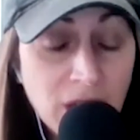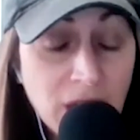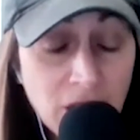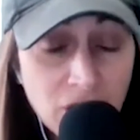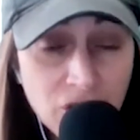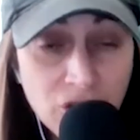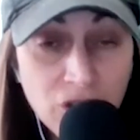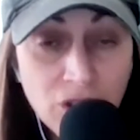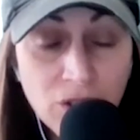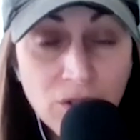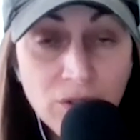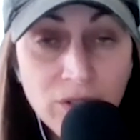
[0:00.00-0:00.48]

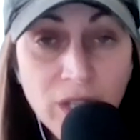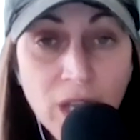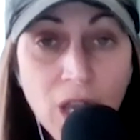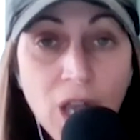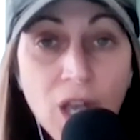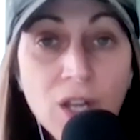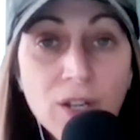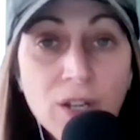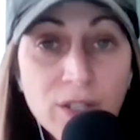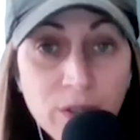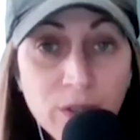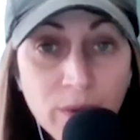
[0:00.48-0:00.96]
issues
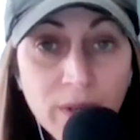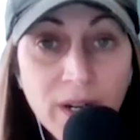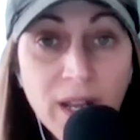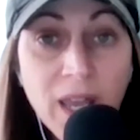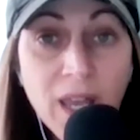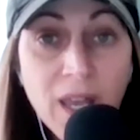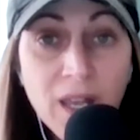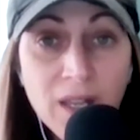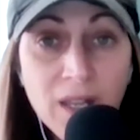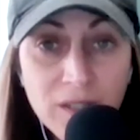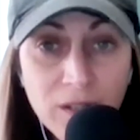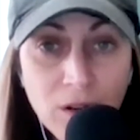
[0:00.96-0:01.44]
to
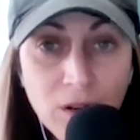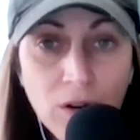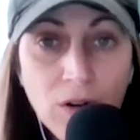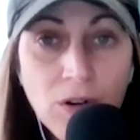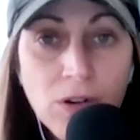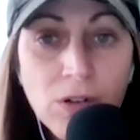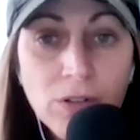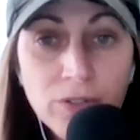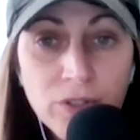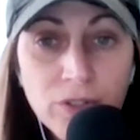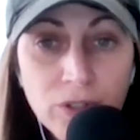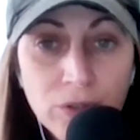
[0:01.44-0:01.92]
enhance our
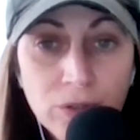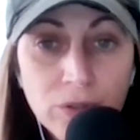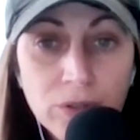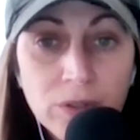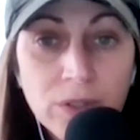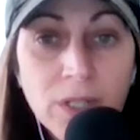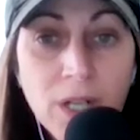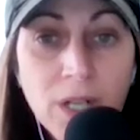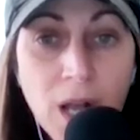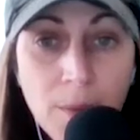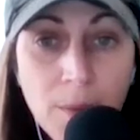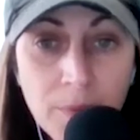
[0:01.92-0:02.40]

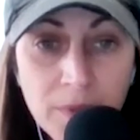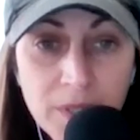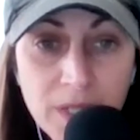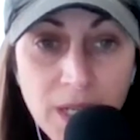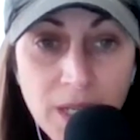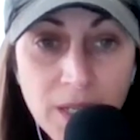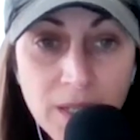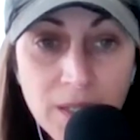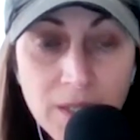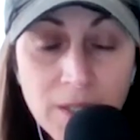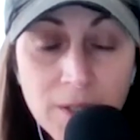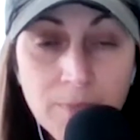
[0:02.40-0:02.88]
cultural
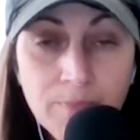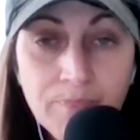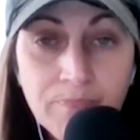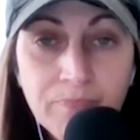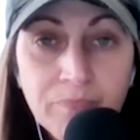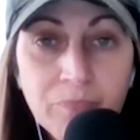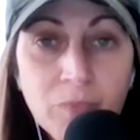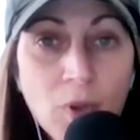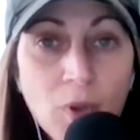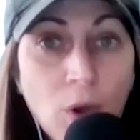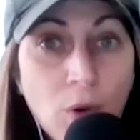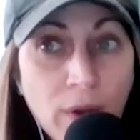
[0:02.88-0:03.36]
competence.
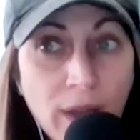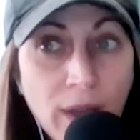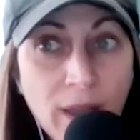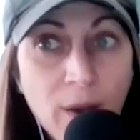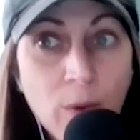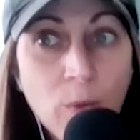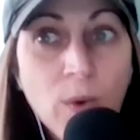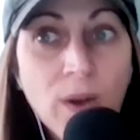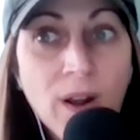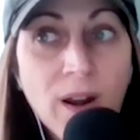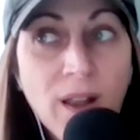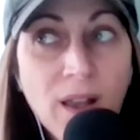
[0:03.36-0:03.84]
Okay,
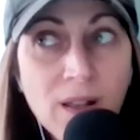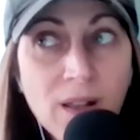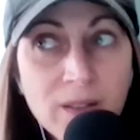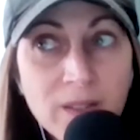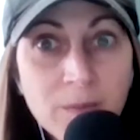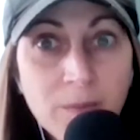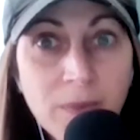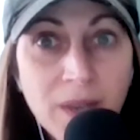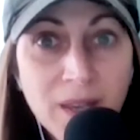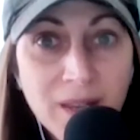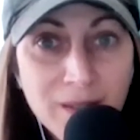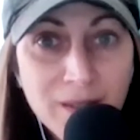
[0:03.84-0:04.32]
what
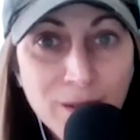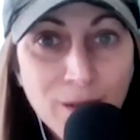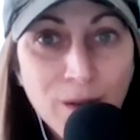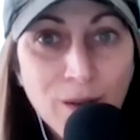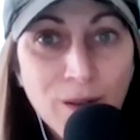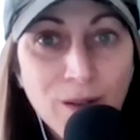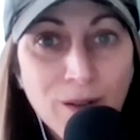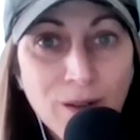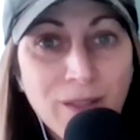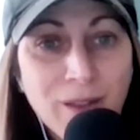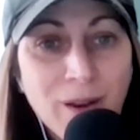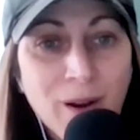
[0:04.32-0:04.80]
else makes a
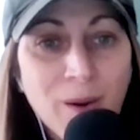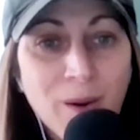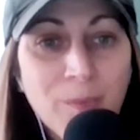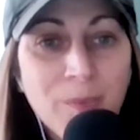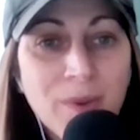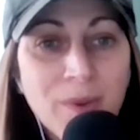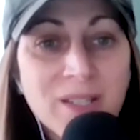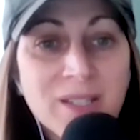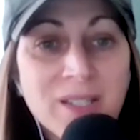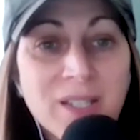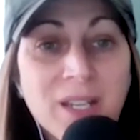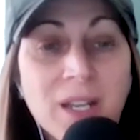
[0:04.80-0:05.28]
good
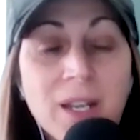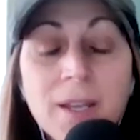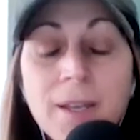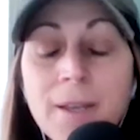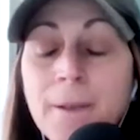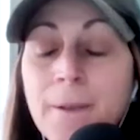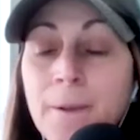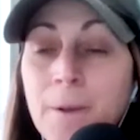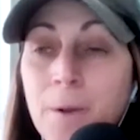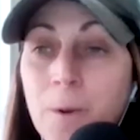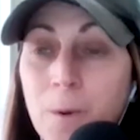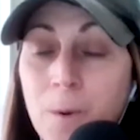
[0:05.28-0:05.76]
therapist?
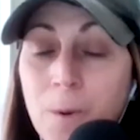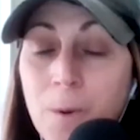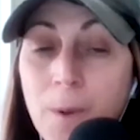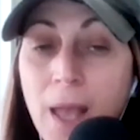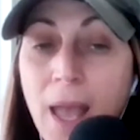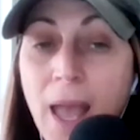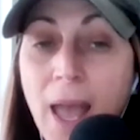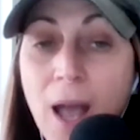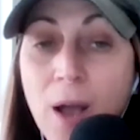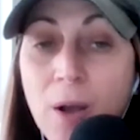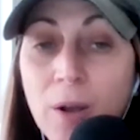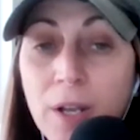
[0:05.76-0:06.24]

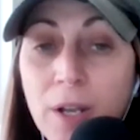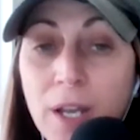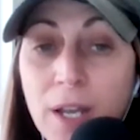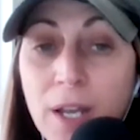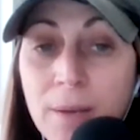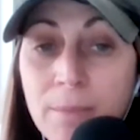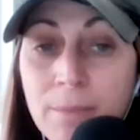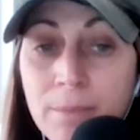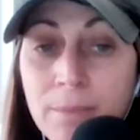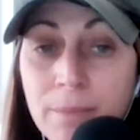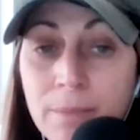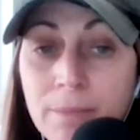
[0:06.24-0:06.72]

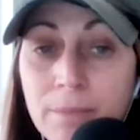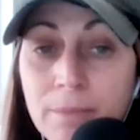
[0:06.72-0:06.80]
Outcome